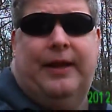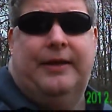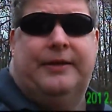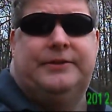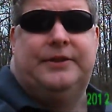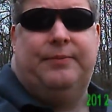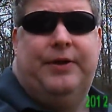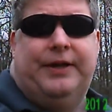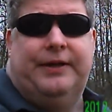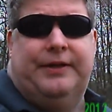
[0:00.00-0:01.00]
and
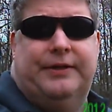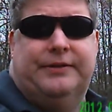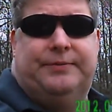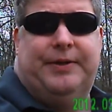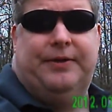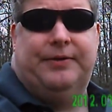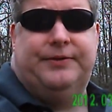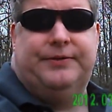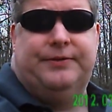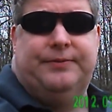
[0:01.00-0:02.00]
it's pretty inconspicuous.